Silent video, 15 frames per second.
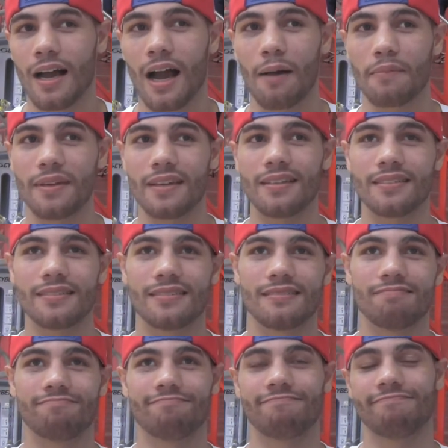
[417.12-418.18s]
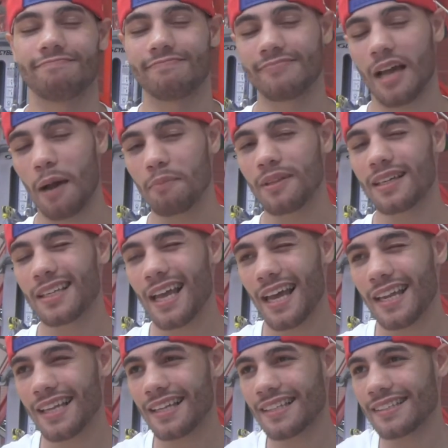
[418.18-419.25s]
I mean, I'm looking at
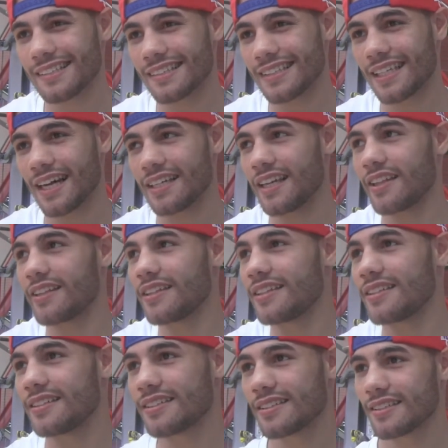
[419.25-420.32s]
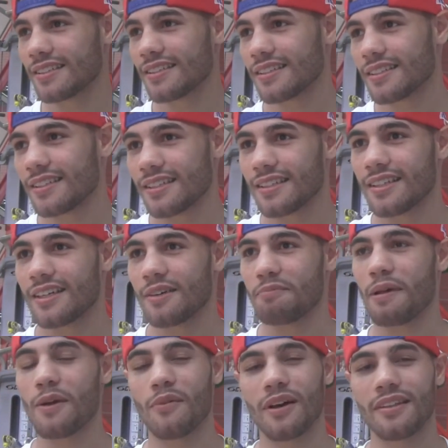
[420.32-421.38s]
it, another
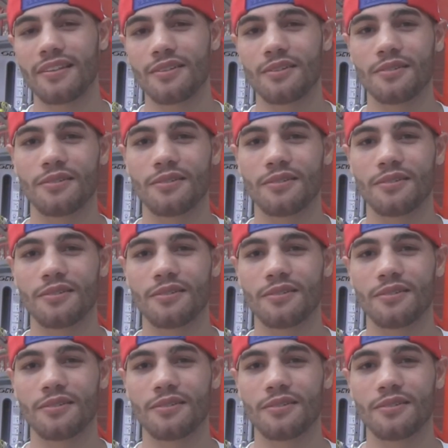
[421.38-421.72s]
Mayweather